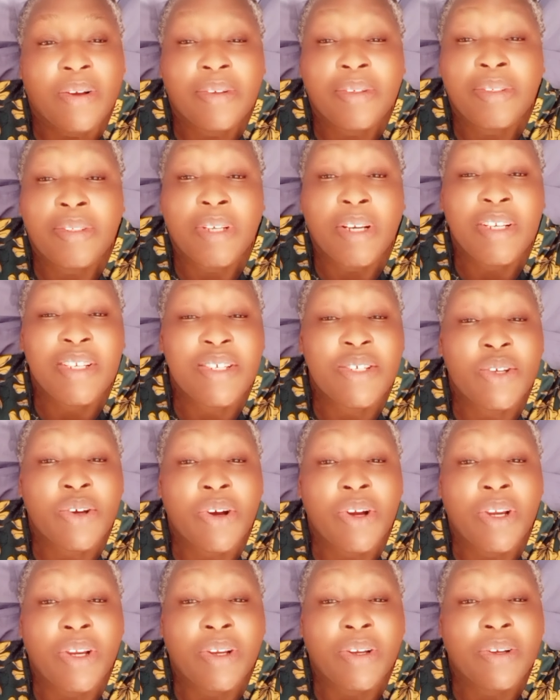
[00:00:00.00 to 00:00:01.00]
Sex
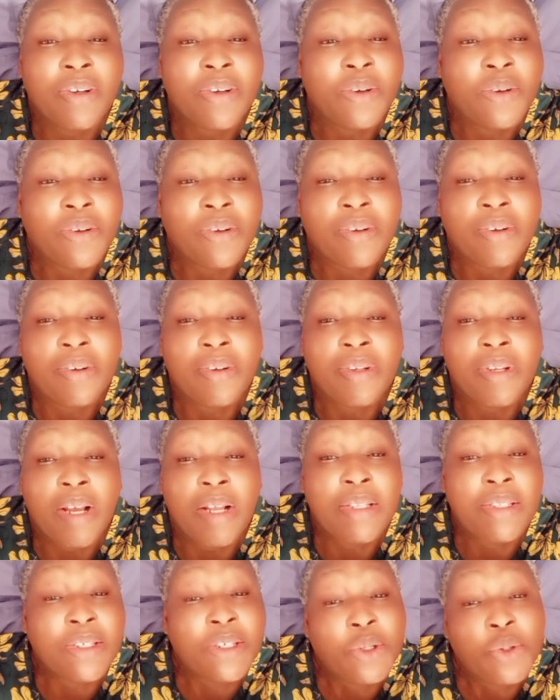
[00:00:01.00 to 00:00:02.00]
toy,
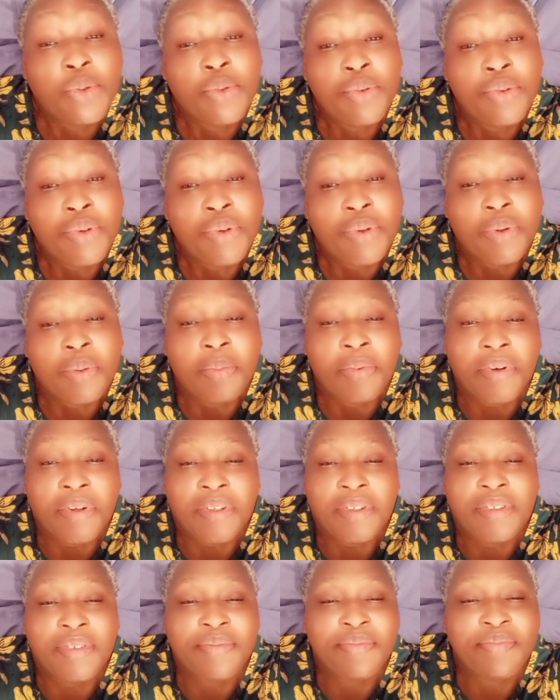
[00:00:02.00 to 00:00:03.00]
that thing good though, but